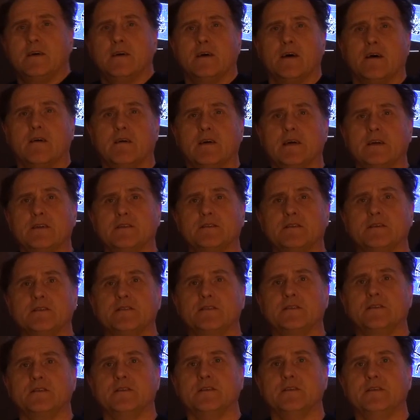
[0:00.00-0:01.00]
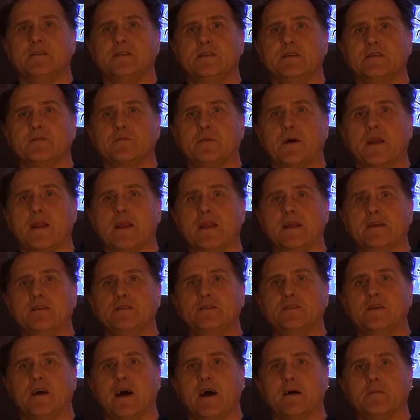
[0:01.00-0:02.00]
All right, it's just one of
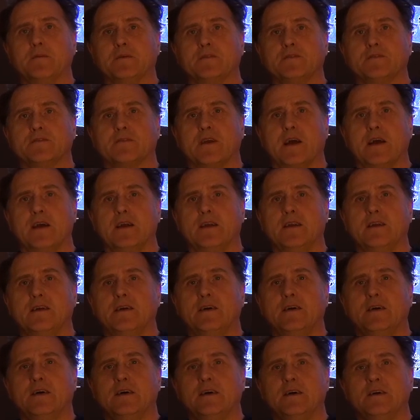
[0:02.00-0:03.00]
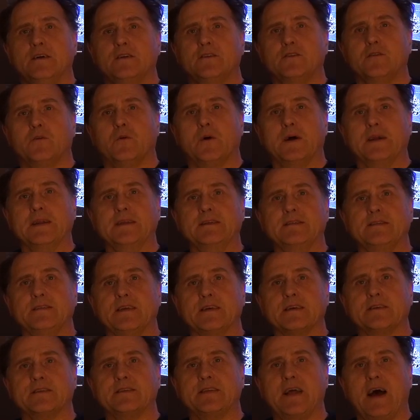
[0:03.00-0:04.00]
these jobbers, right?
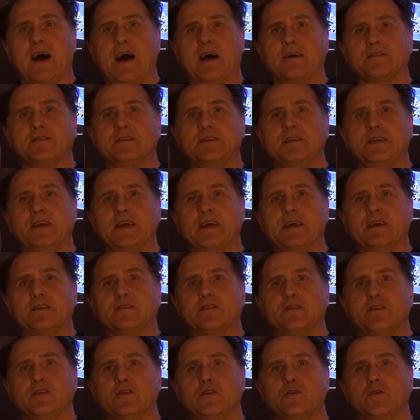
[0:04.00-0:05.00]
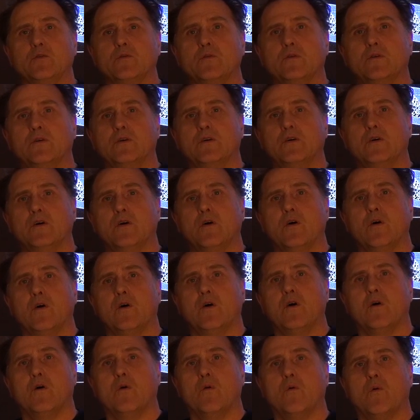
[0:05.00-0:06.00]
26,000 years to do
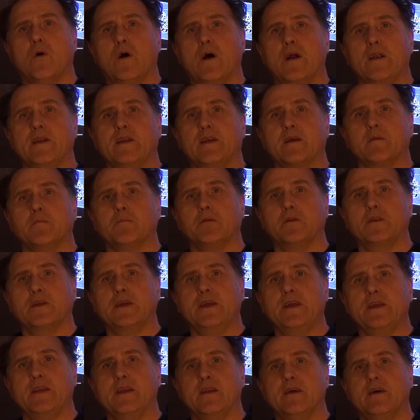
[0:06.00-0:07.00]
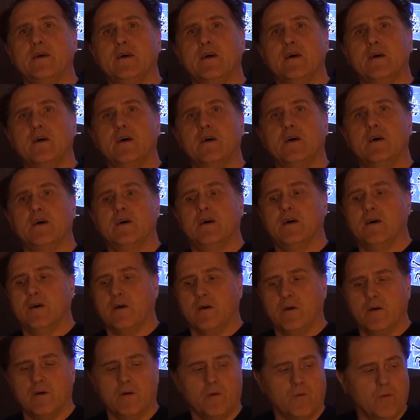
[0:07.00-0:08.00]
one complete
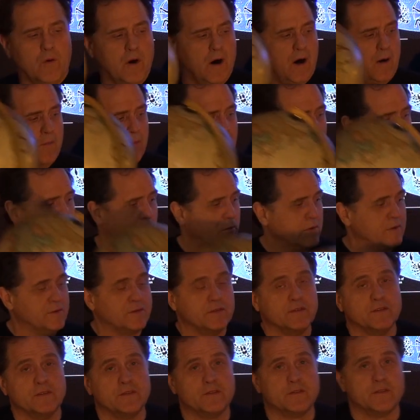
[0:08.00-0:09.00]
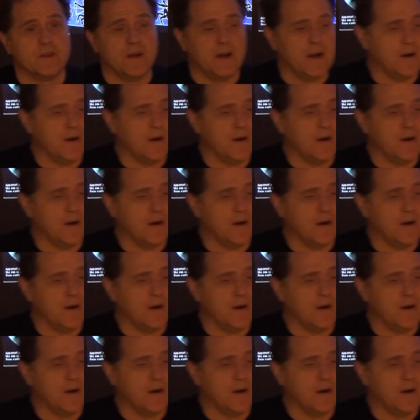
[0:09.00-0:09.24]
wobble, which has